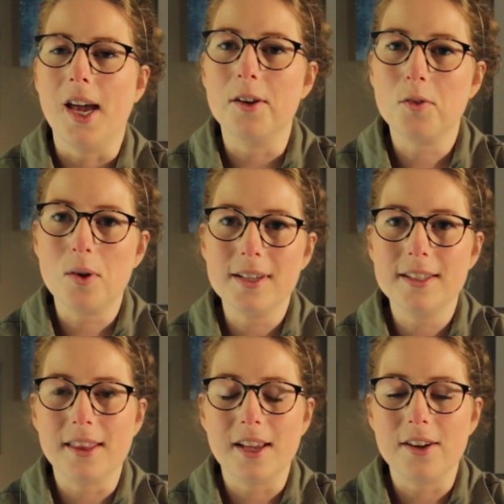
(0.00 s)
And of
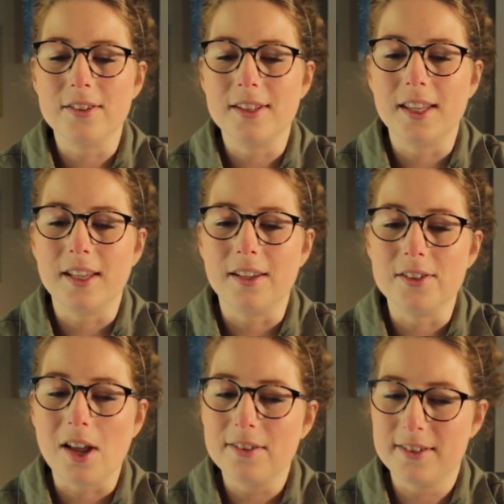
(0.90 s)
course there's the
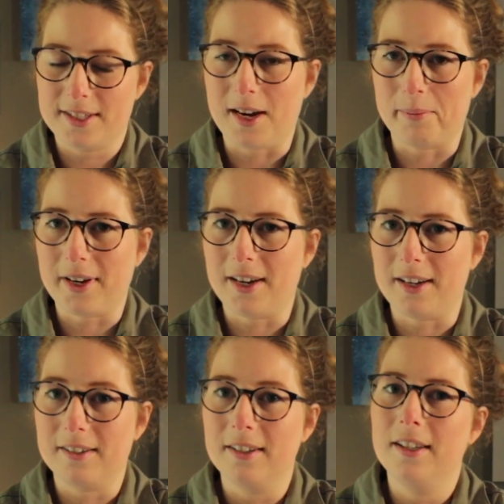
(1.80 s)
solid
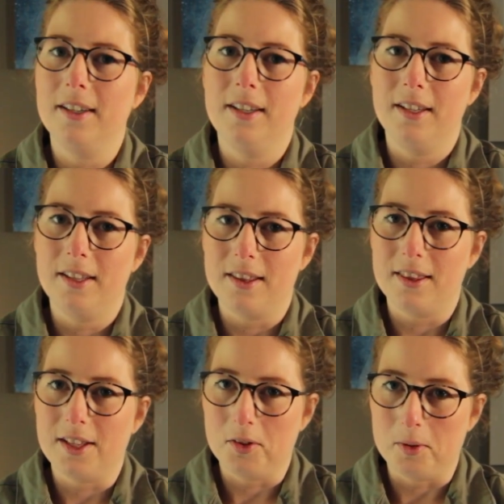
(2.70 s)
standby,
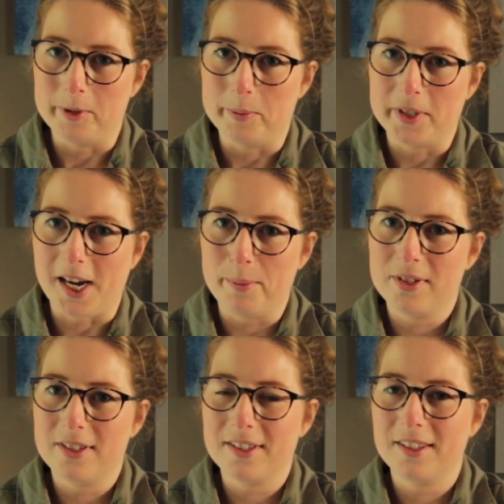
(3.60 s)
the aluminum
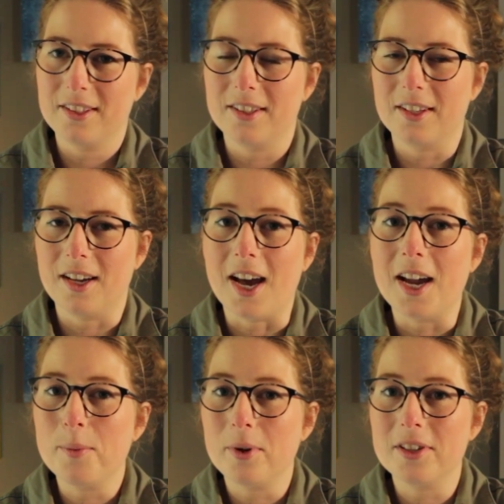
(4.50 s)
taps.
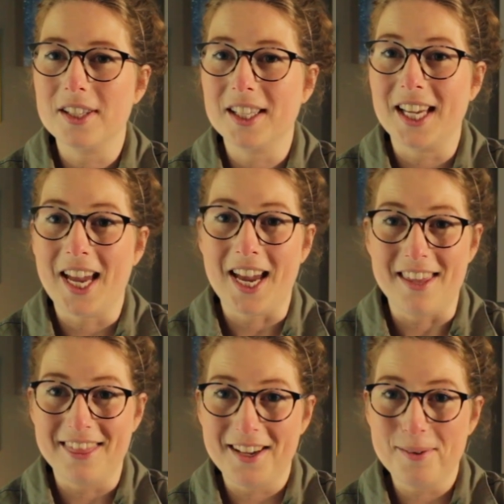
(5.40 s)
I personally
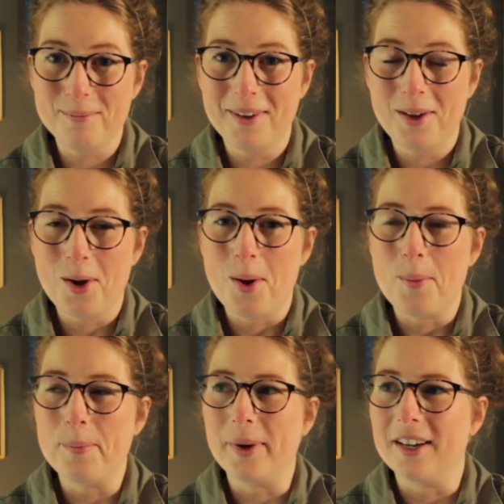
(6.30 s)
hate them,
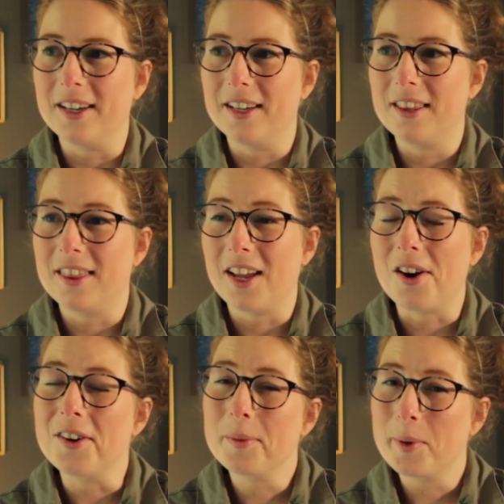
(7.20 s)
but they
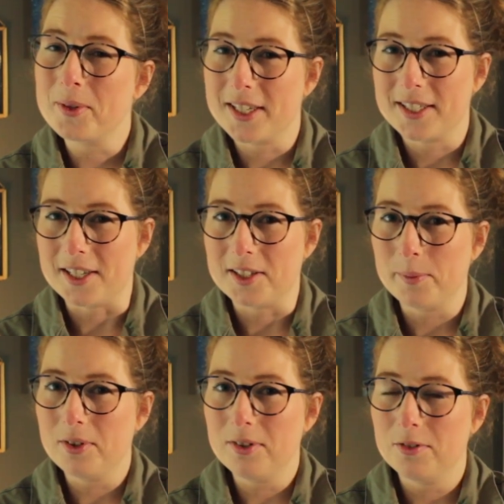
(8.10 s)
are the most
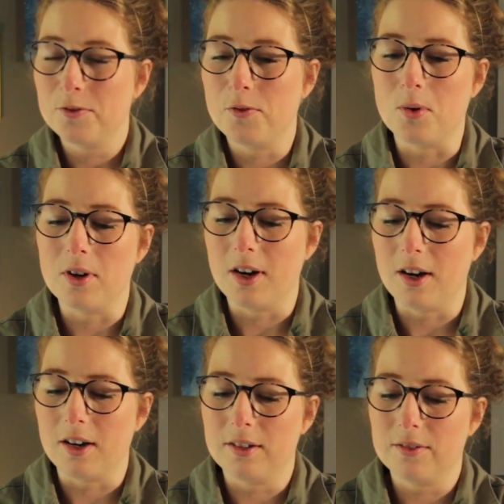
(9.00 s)
accessible
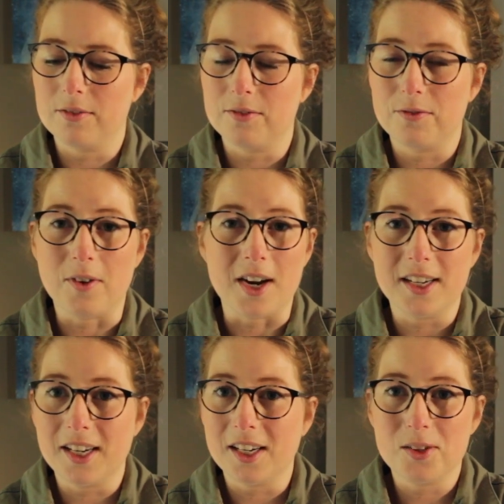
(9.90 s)
for
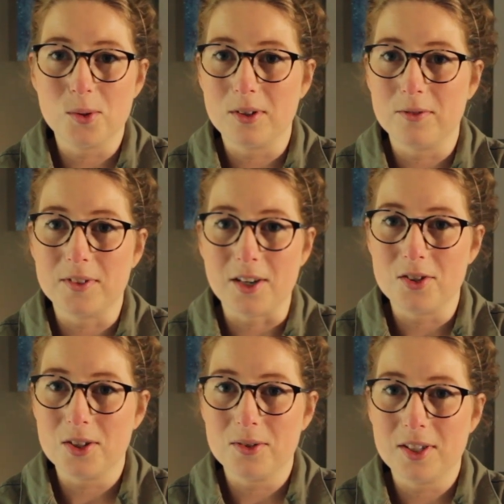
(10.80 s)
finding any sort of
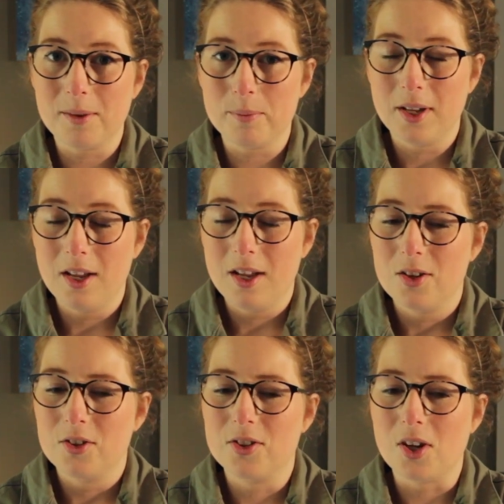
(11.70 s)
dance shoe tip.
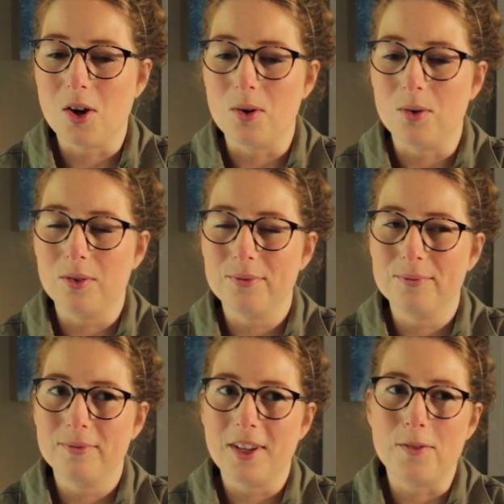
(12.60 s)
So
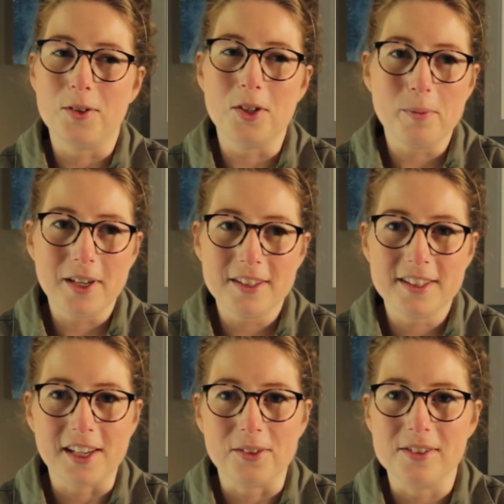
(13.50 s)
if you don't mind the
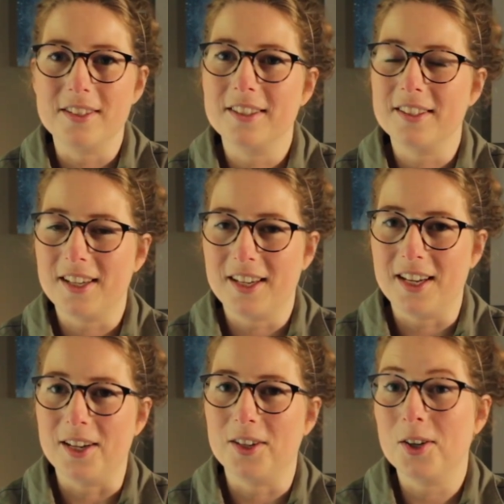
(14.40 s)
sound,
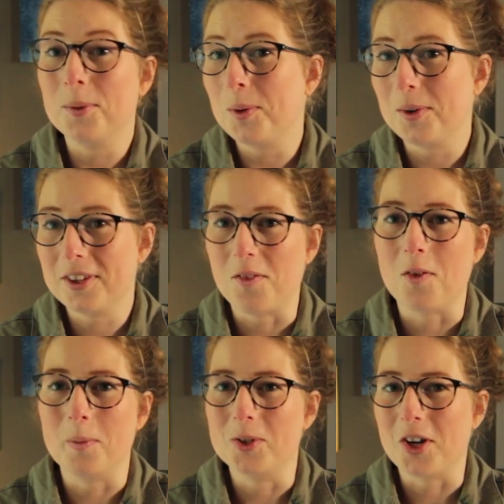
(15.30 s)
it could be worth
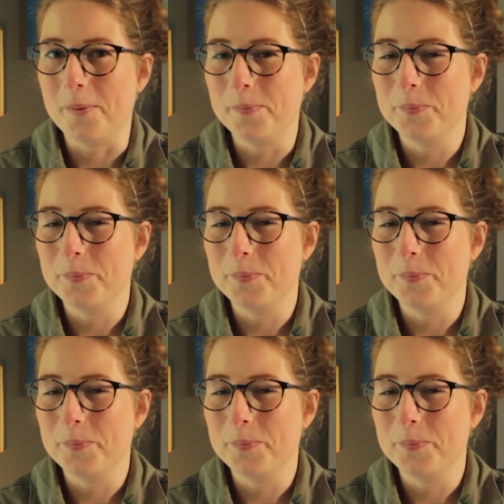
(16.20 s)
giving them a try.